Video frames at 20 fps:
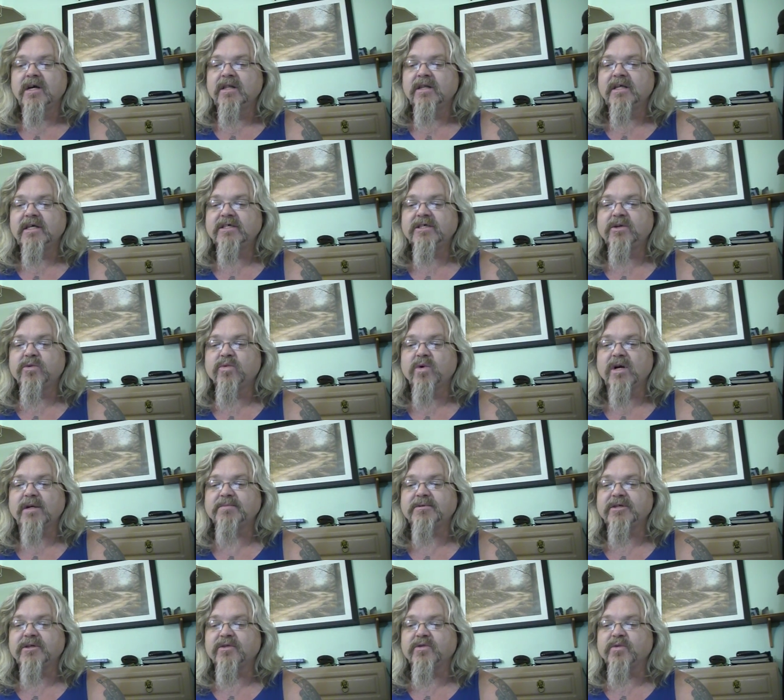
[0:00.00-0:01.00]
This
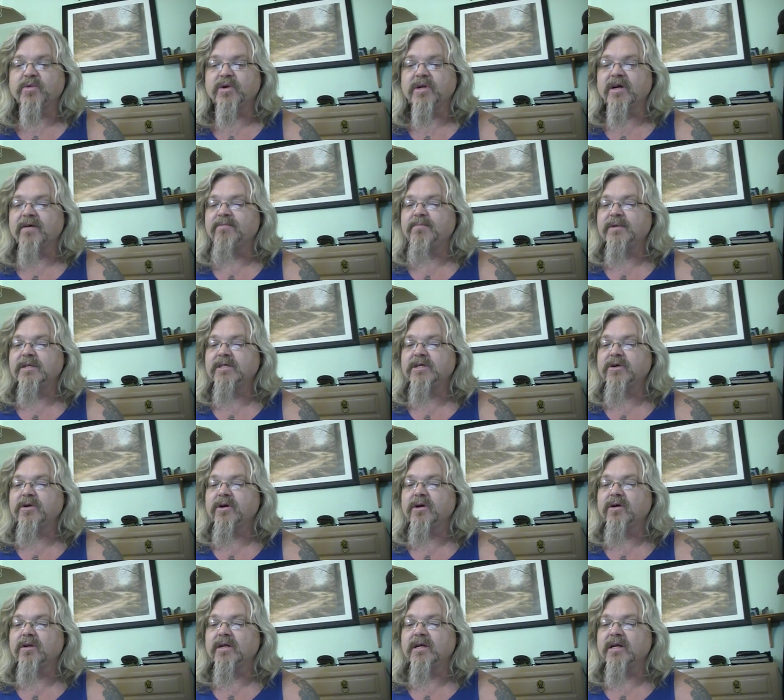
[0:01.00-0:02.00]
eruption threw enough
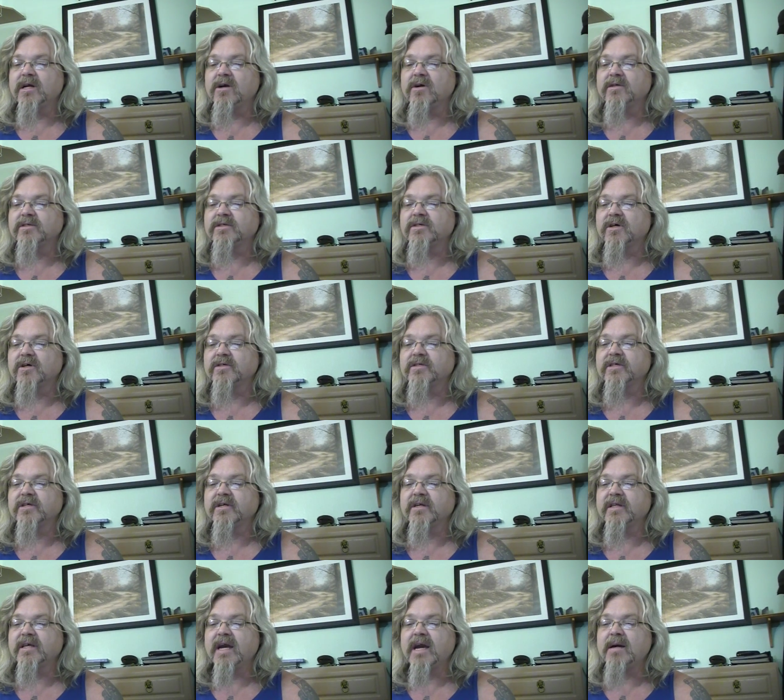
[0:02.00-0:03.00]
material and aerosols
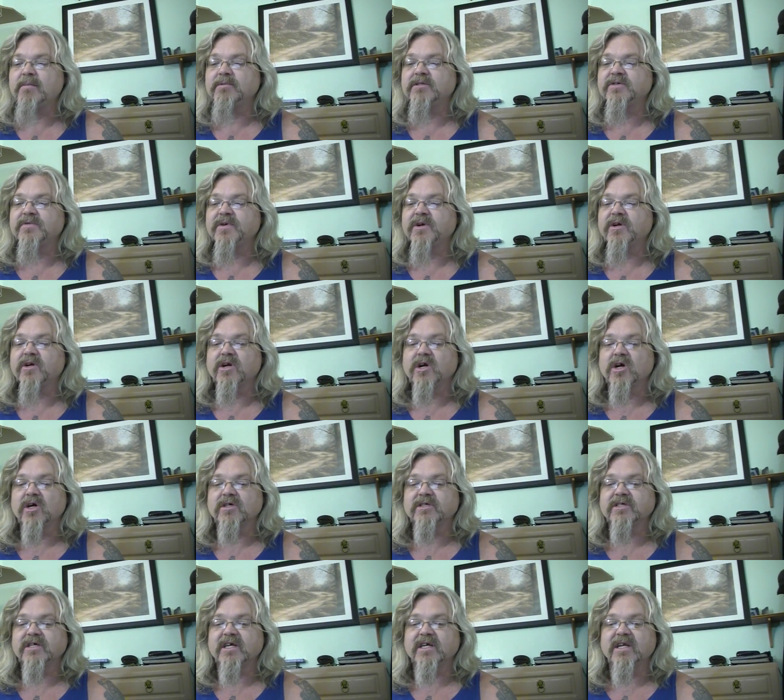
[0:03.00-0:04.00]
into the atmosphere to
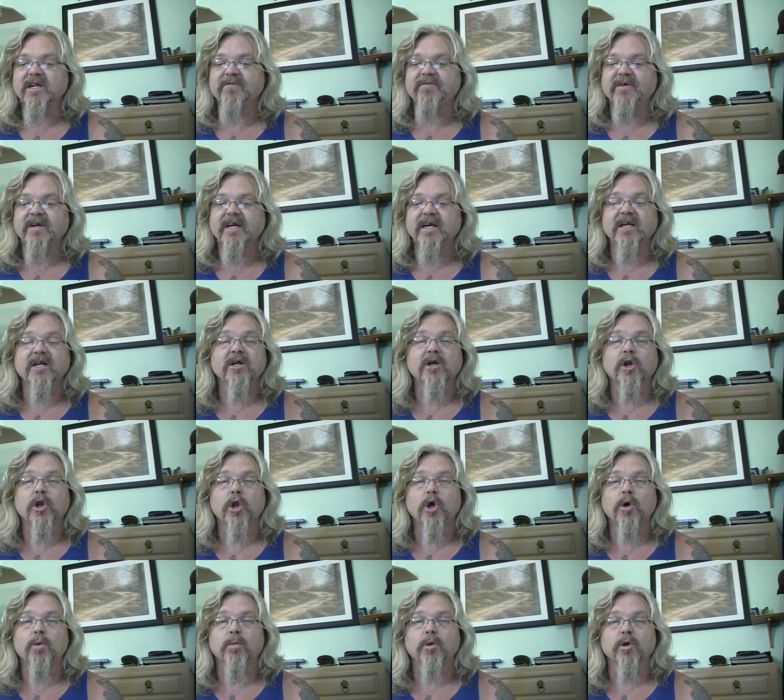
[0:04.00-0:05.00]
cause significant
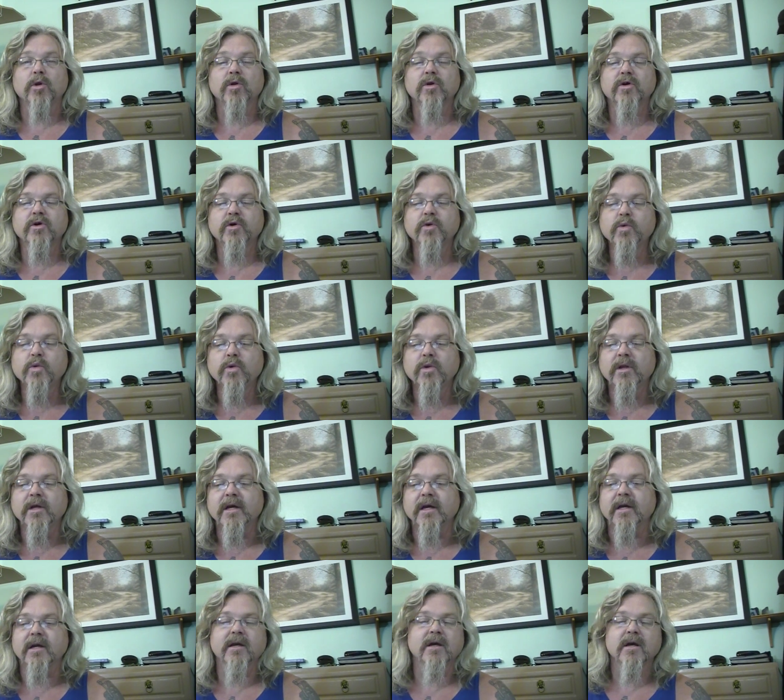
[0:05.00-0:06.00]
global
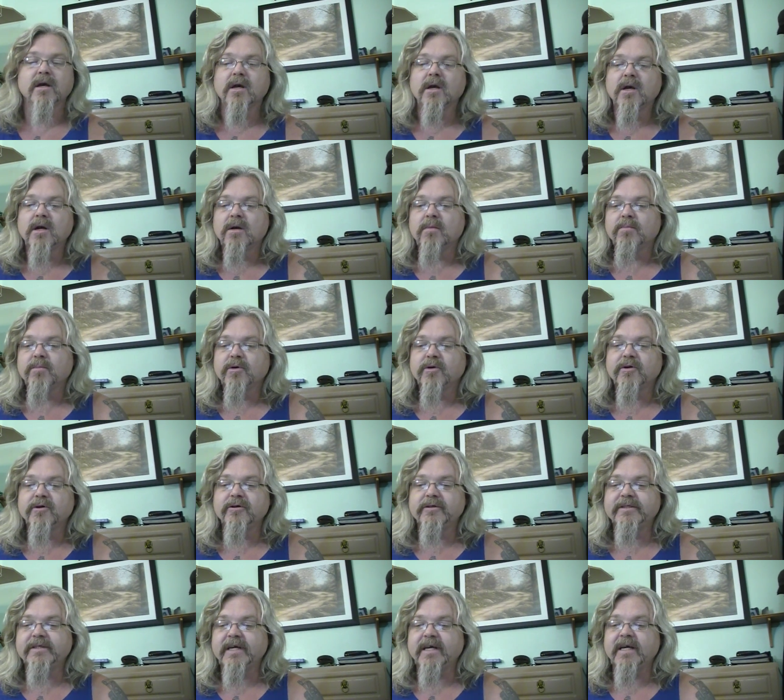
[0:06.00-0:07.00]
cooling,
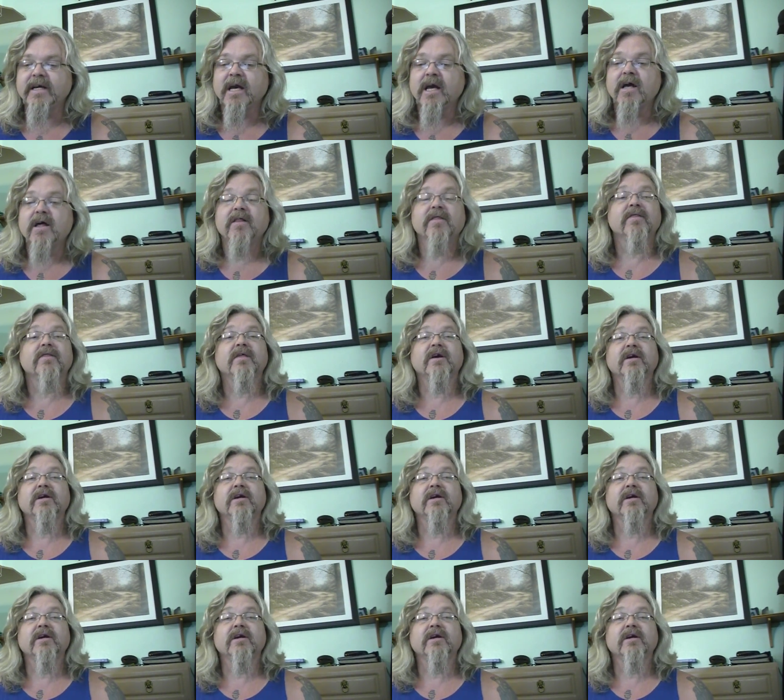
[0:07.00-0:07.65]
producing the